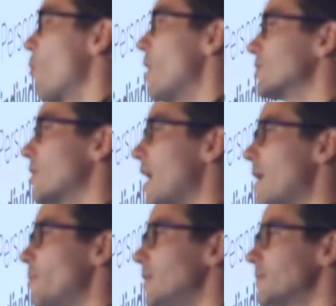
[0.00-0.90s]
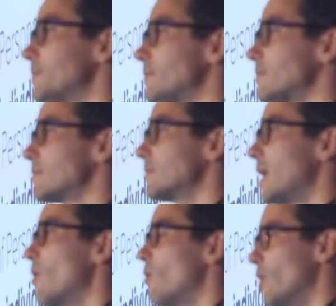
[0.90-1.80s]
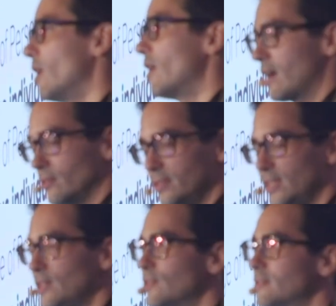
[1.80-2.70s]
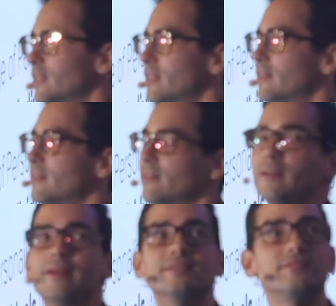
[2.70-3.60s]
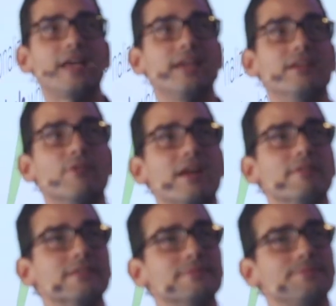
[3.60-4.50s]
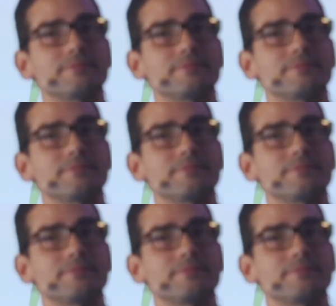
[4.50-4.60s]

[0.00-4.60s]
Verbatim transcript: what's going to happen? We're going to continue staying irrelevant.